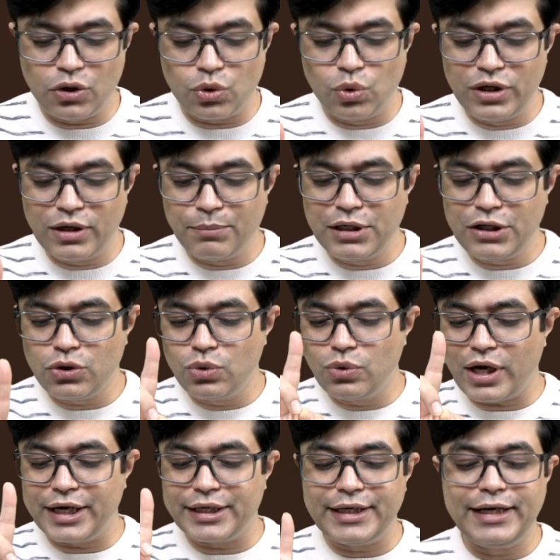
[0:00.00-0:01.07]
Rule number 2,
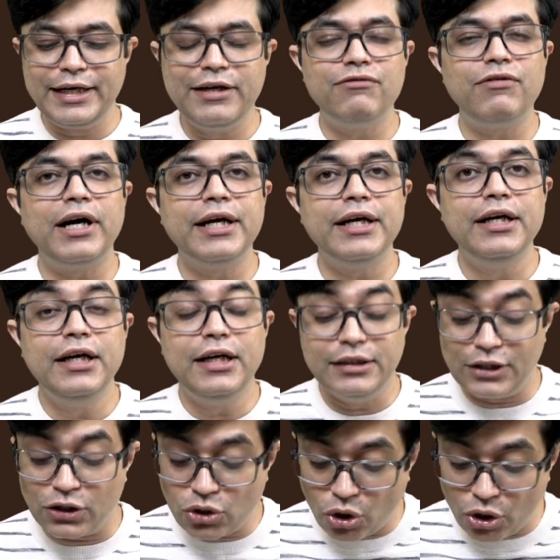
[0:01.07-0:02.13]
identify
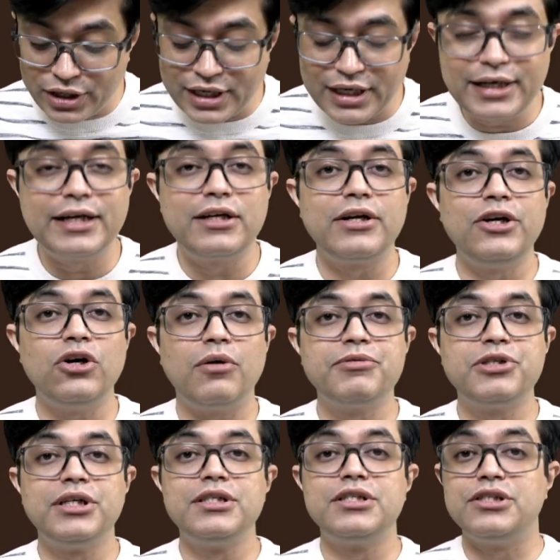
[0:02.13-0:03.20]
the contradictory
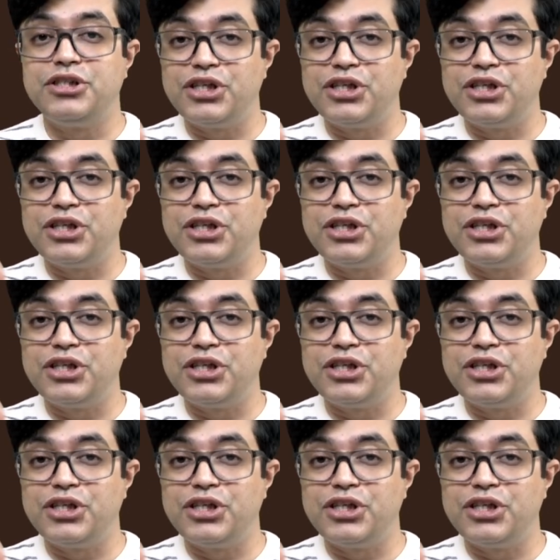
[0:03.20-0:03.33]
options.